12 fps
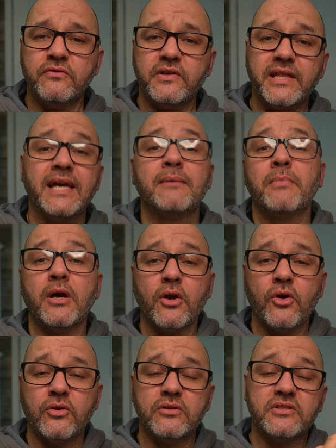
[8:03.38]
for them,
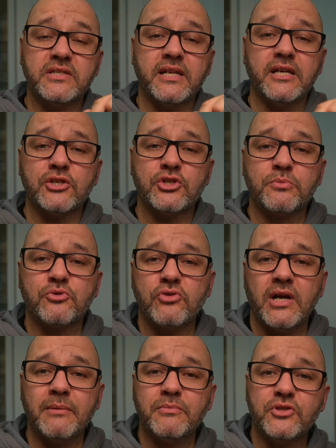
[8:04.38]
consider
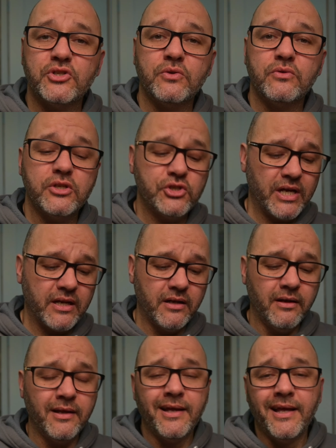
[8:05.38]
subscribing to the
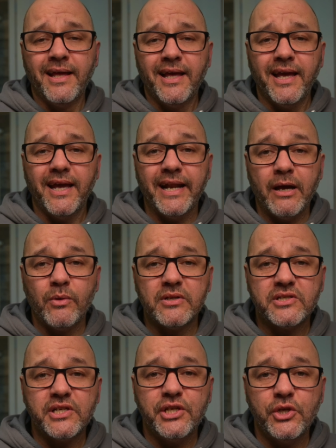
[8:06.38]
channel, and I will
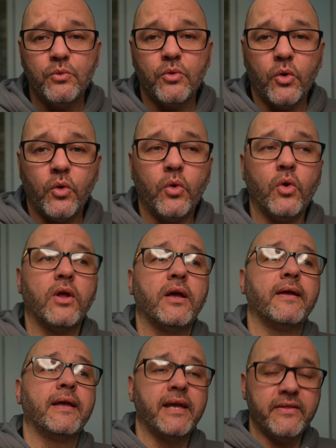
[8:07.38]
see you all
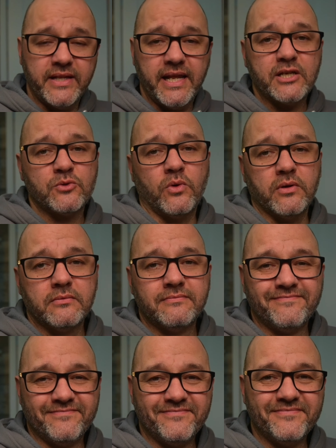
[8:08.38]
in the next one.
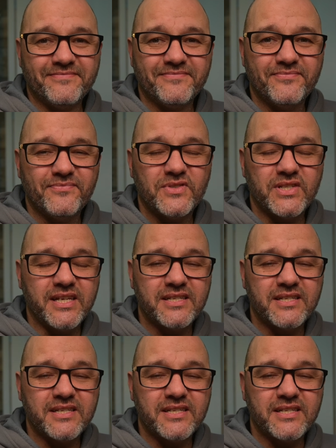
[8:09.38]
See you